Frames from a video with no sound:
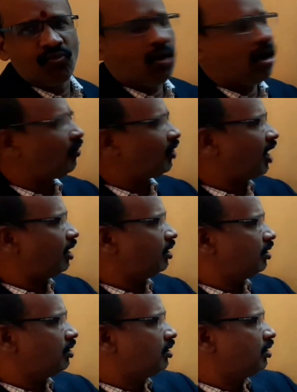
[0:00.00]

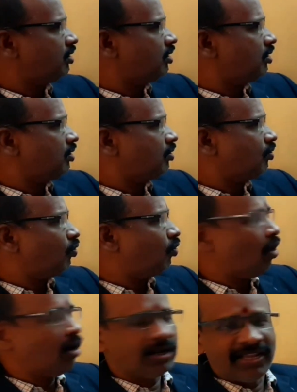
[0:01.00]
overall
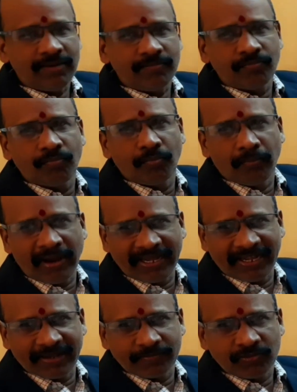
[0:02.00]
goal in
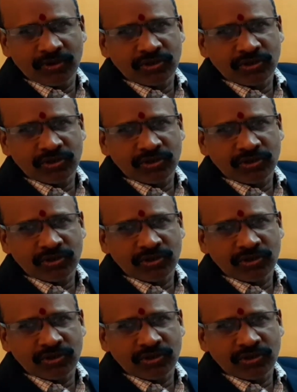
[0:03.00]
mind.